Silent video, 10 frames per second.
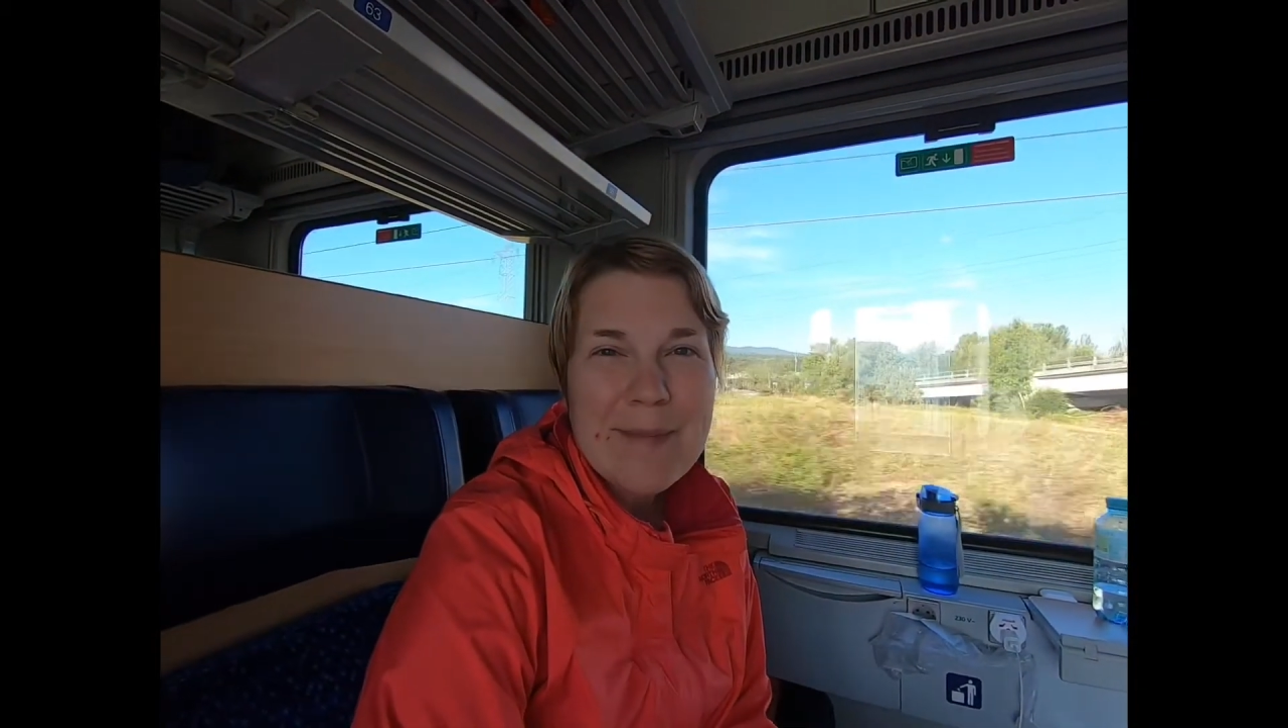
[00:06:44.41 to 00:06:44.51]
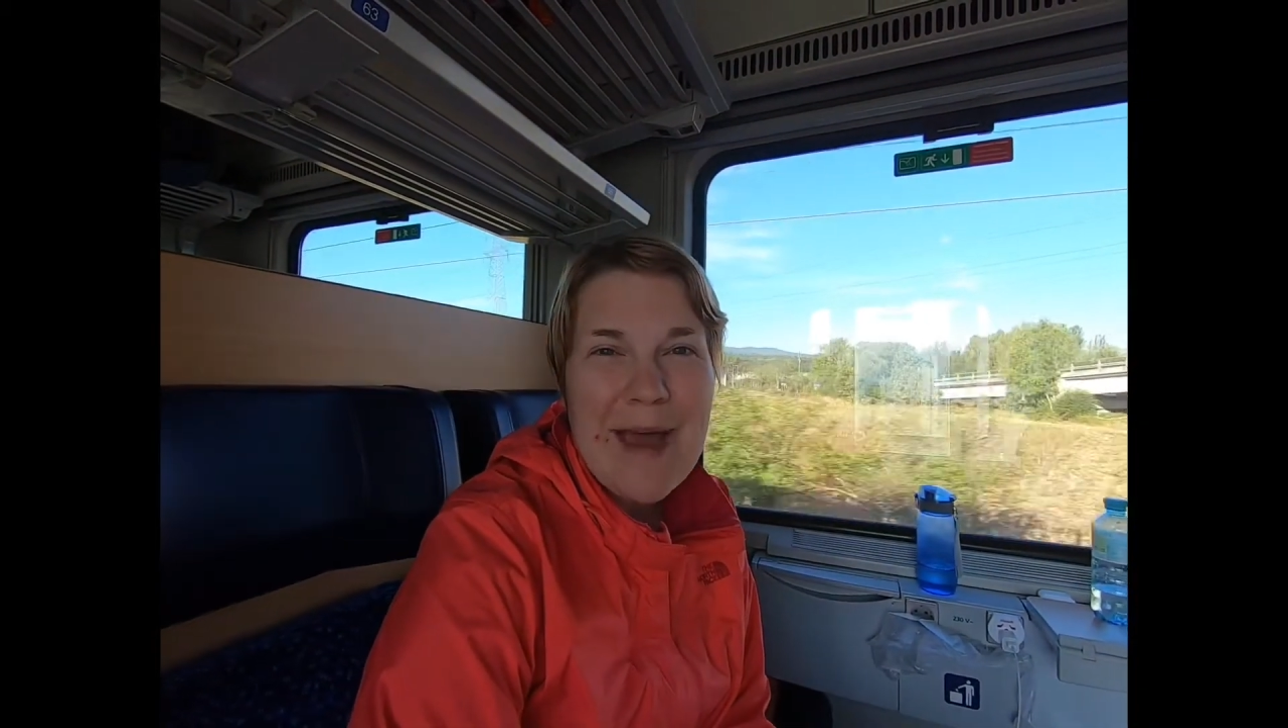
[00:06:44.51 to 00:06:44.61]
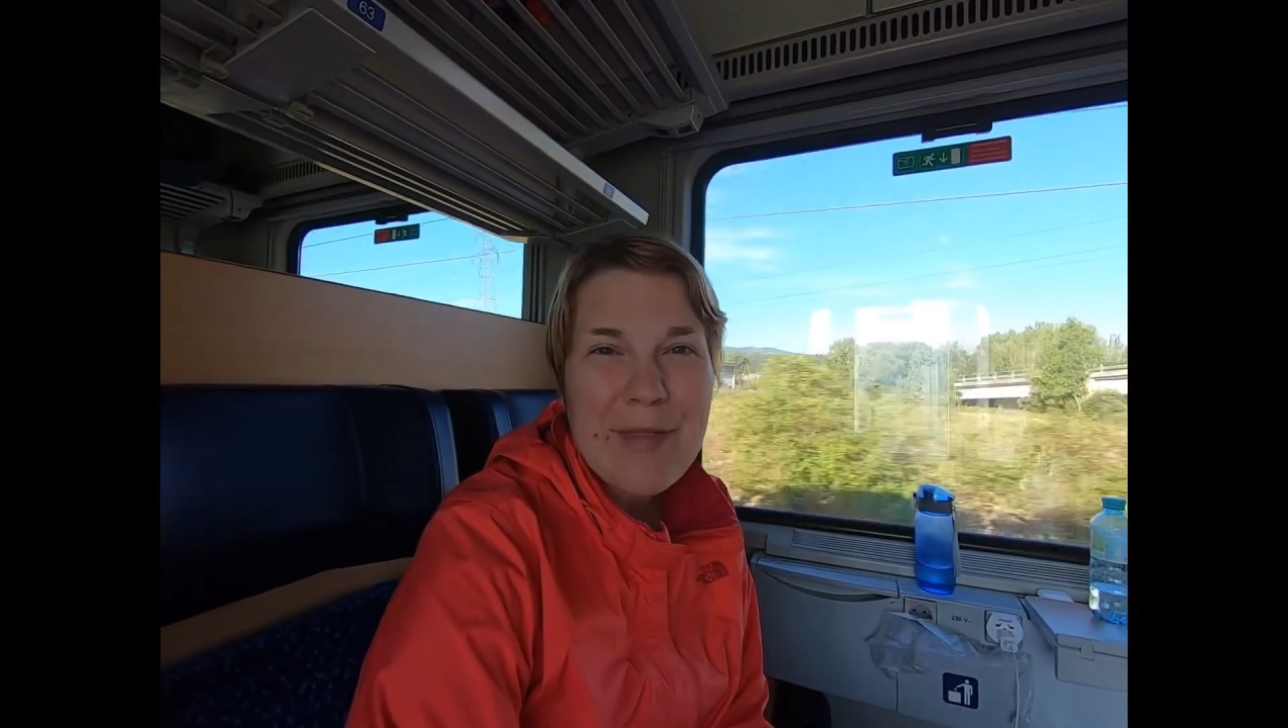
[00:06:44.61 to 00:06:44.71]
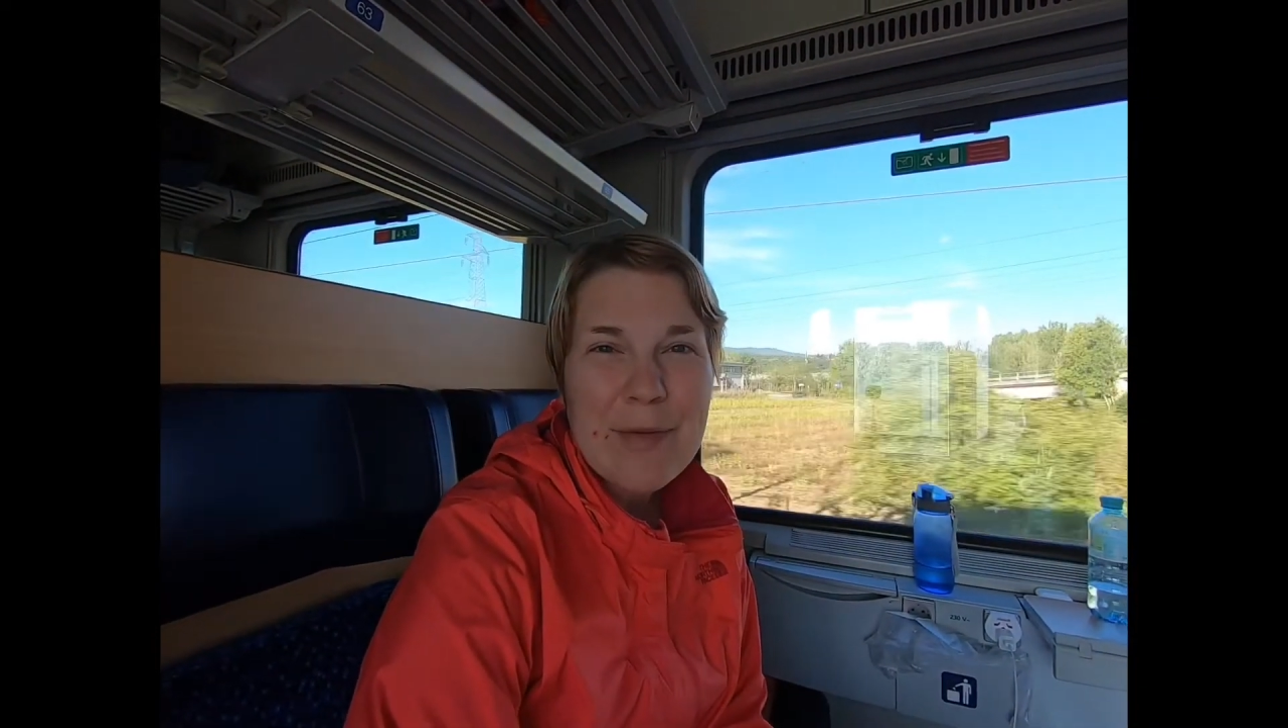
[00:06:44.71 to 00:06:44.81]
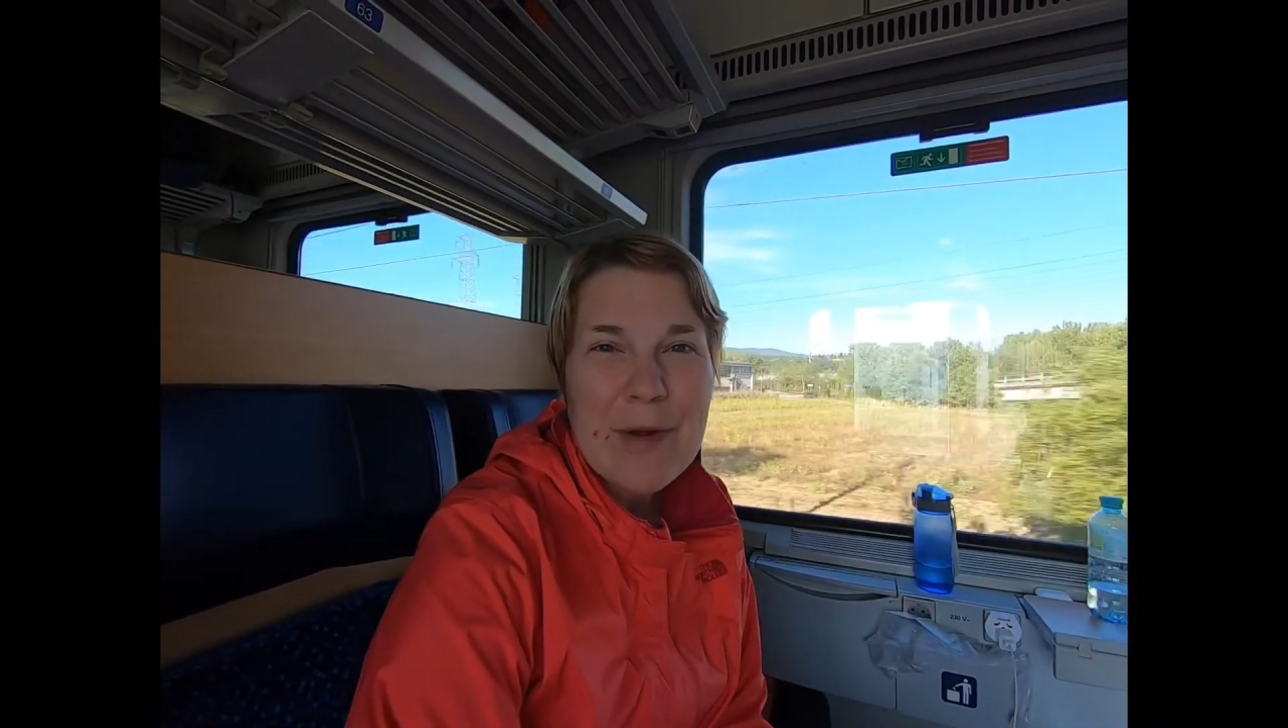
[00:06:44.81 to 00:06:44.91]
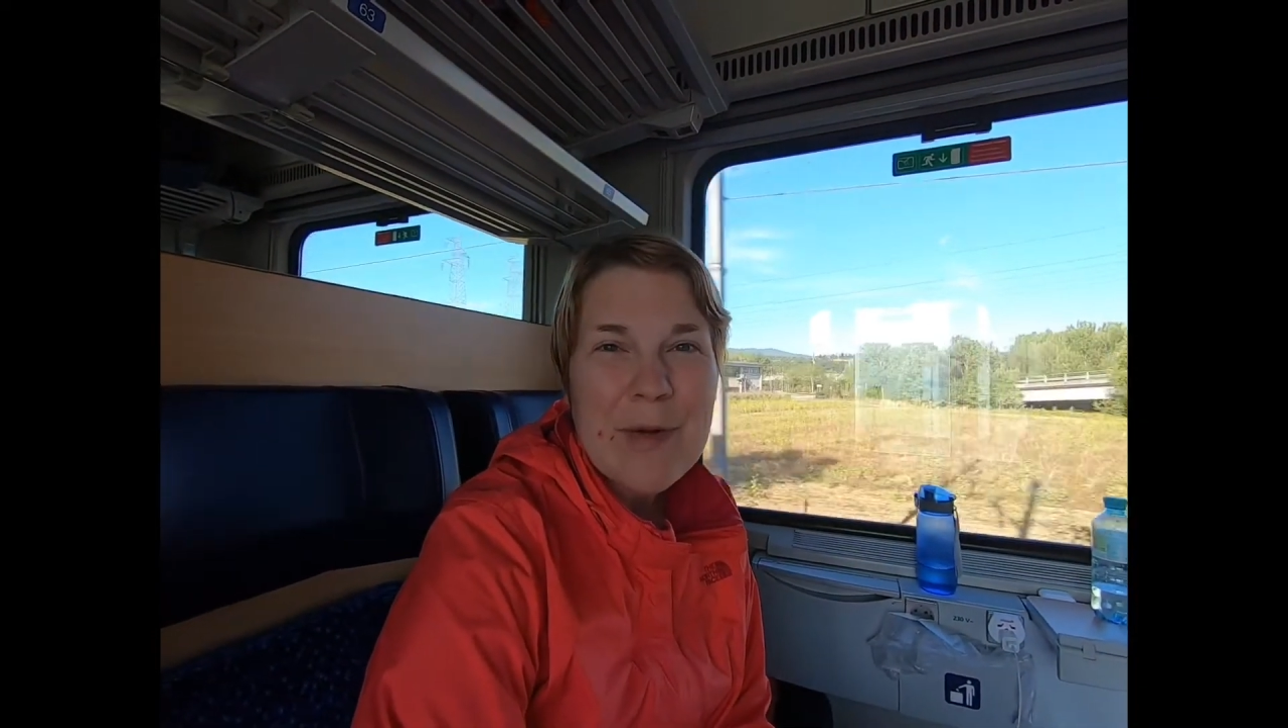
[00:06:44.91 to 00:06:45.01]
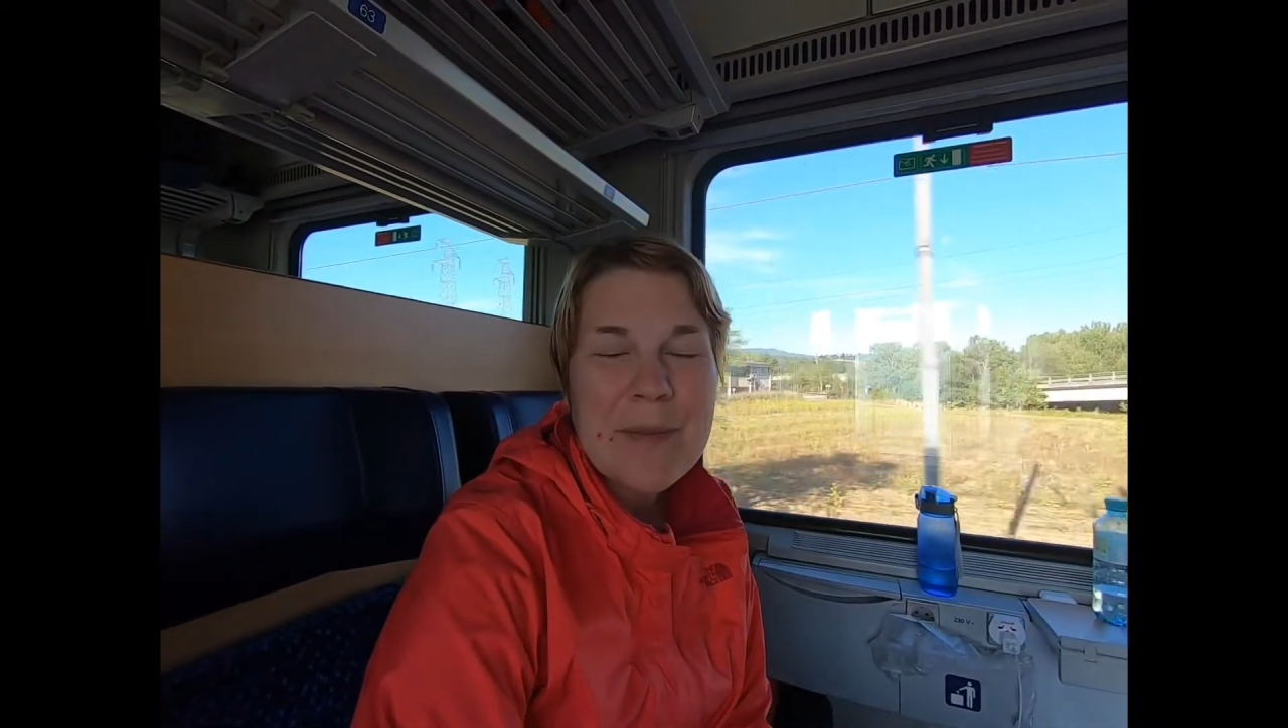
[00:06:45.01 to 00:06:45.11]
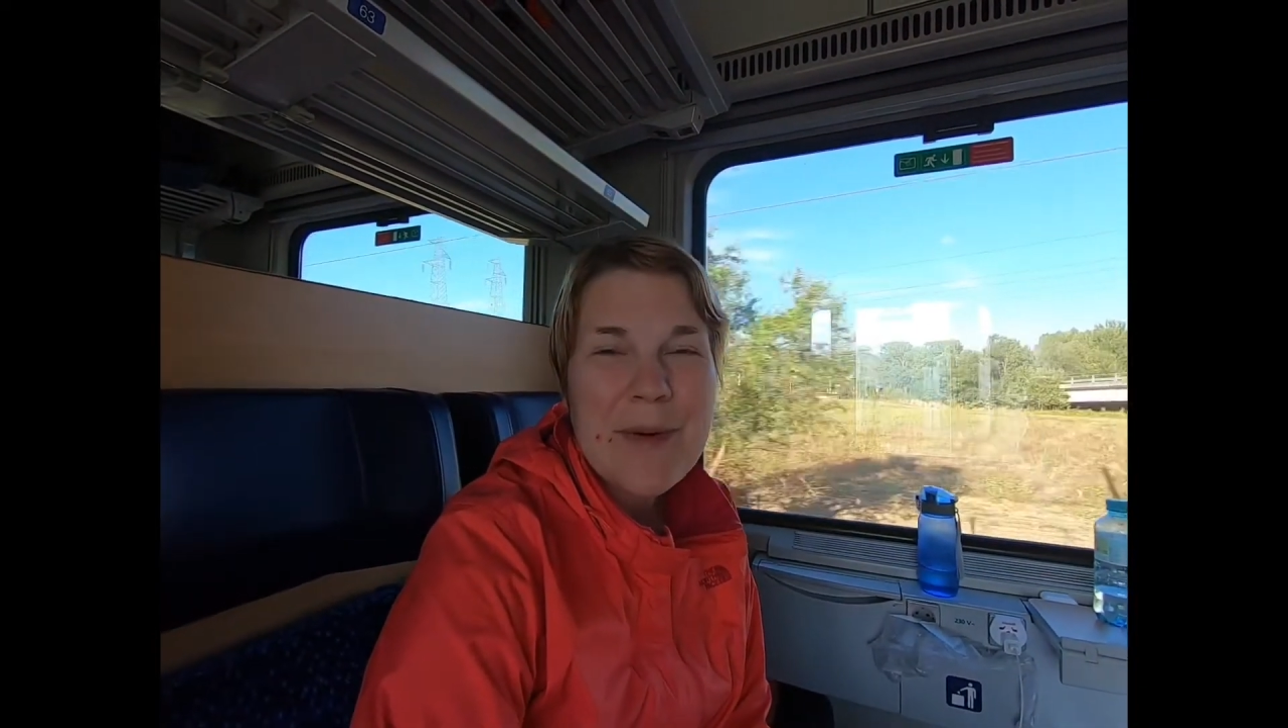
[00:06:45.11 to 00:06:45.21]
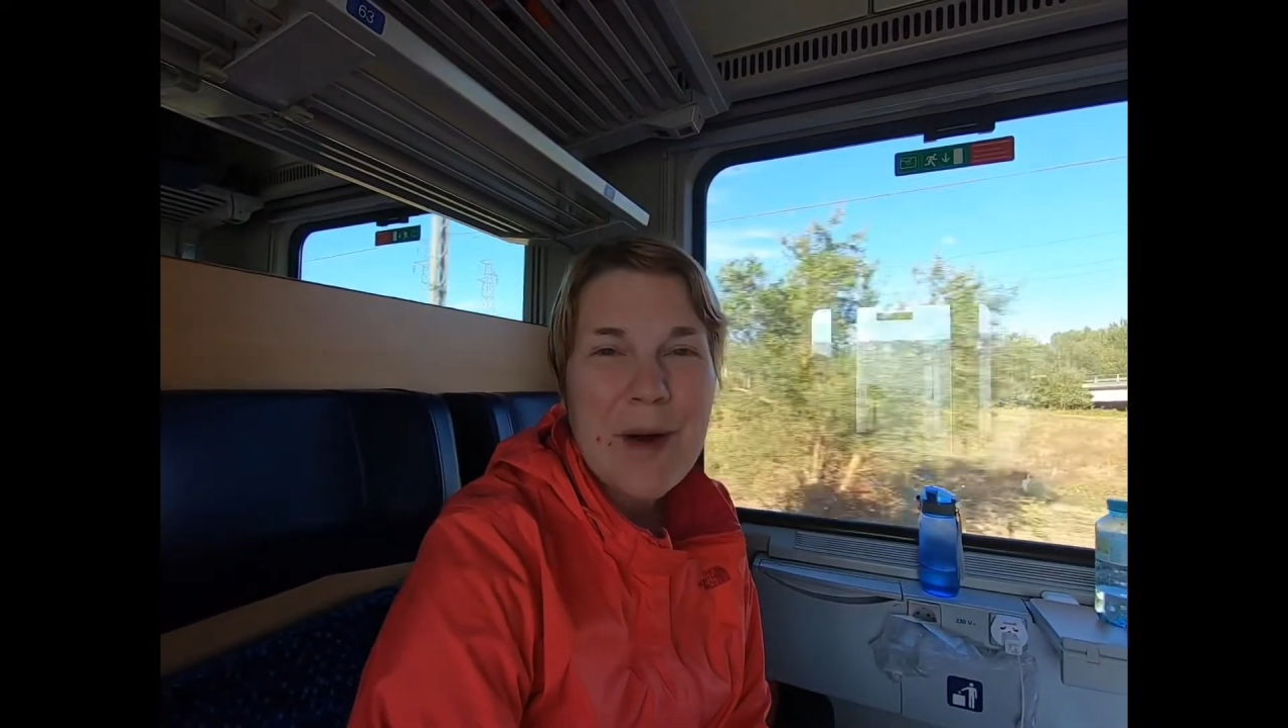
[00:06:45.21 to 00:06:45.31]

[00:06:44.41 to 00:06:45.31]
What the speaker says: bathroom,